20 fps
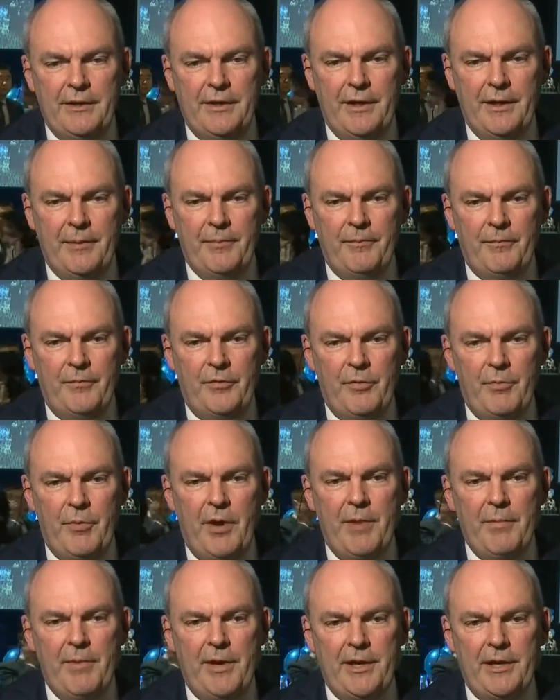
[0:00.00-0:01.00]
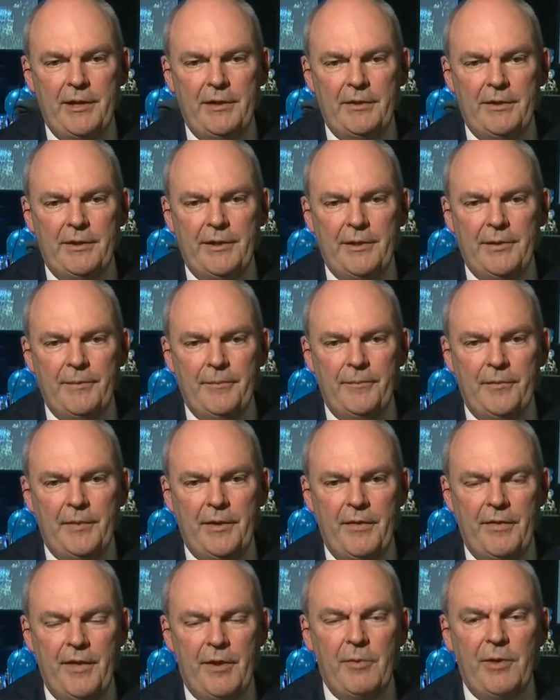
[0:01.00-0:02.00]
um, for my money, um,
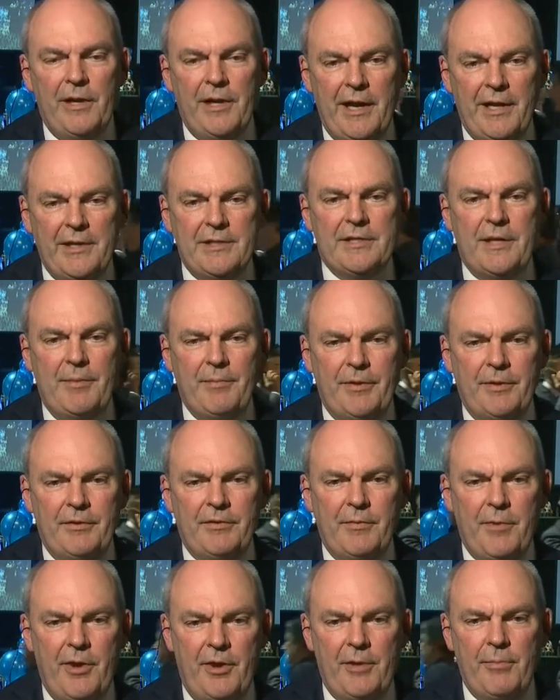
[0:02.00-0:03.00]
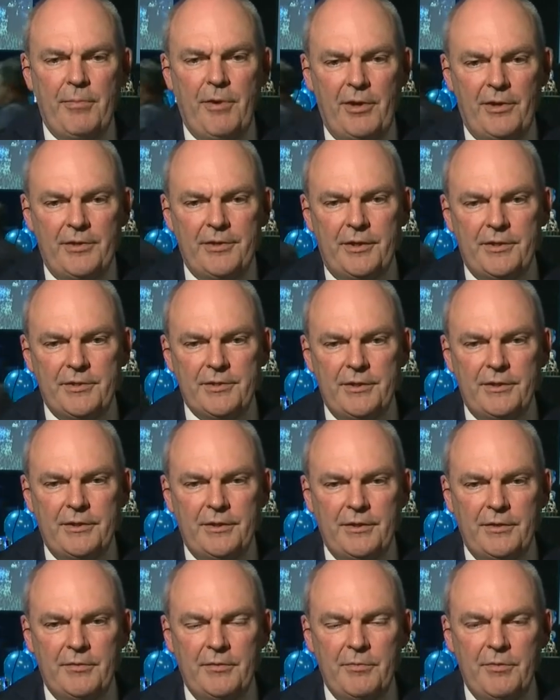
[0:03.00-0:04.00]
you know, they really add something to Māori politics and,
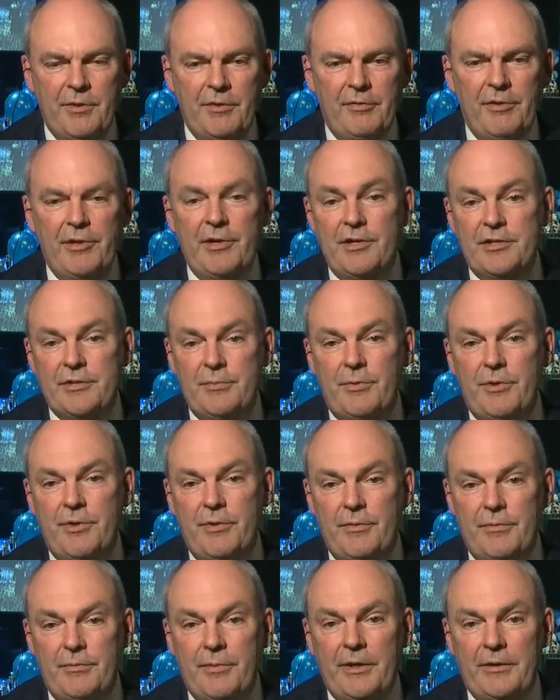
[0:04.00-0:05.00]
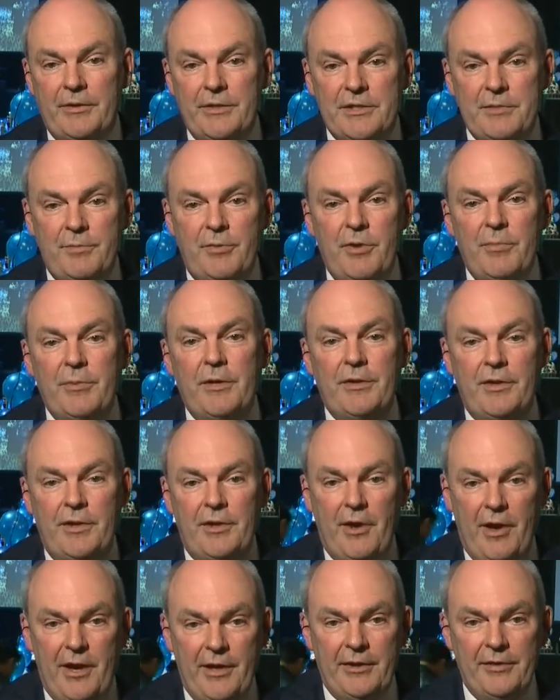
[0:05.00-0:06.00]
and it would be a very disappoint, big disappointment on
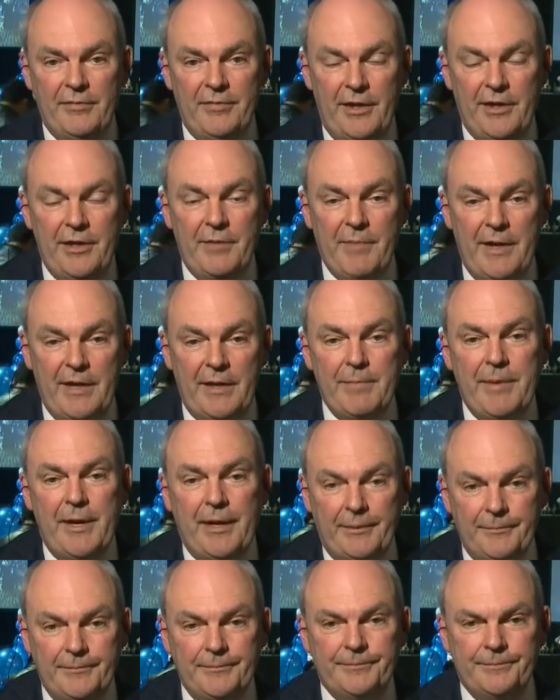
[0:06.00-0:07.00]
the night if they didn't make it back.